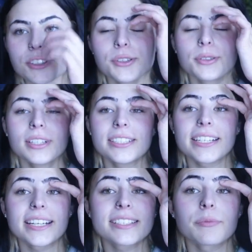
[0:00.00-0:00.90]
you to
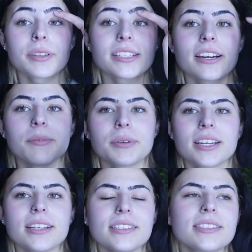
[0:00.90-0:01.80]
get something done,
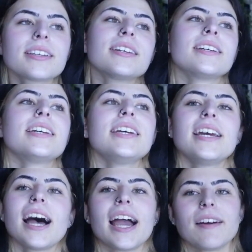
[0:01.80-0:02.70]
because
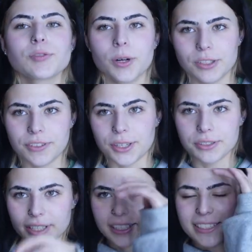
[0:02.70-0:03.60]
I have to watch
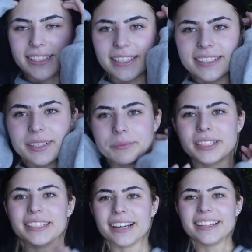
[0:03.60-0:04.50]
videos like this to get
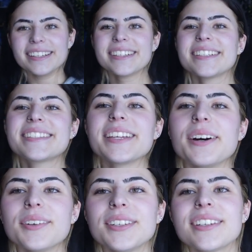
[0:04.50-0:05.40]
something done.
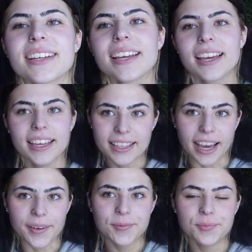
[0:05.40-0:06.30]
So
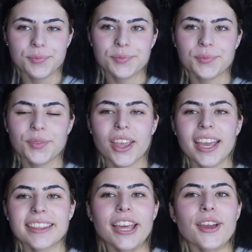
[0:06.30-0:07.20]
yeah,
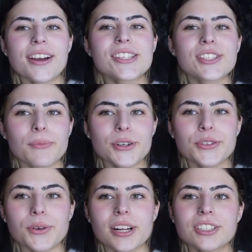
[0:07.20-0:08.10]
thank you guys so much
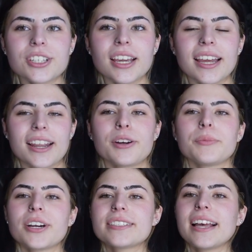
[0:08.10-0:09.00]
for watching, and I
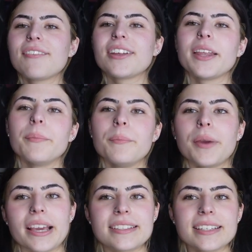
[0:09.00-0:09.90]
hope you guys have an
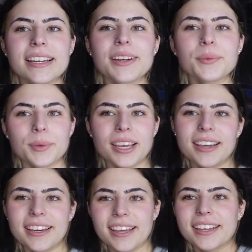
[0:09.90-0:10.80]
amazing
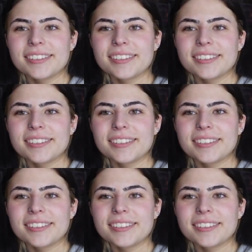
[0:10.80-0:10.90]
week.